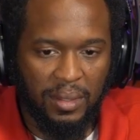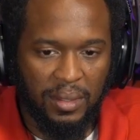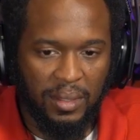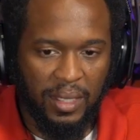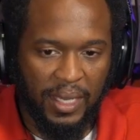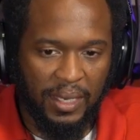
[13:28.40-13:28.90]

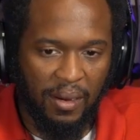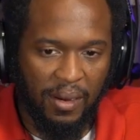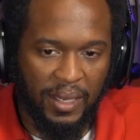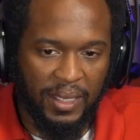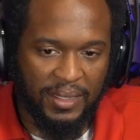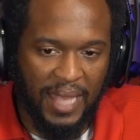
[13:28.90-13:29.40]
Look at her.
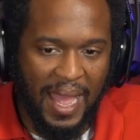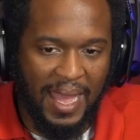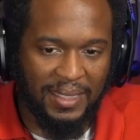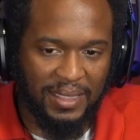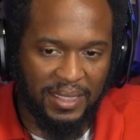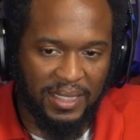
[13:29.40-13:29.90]
His
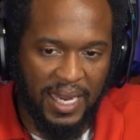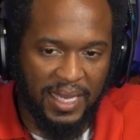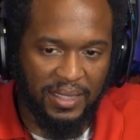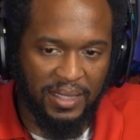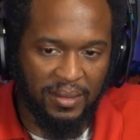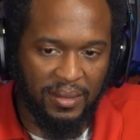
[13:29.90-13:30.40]
eyes is changing.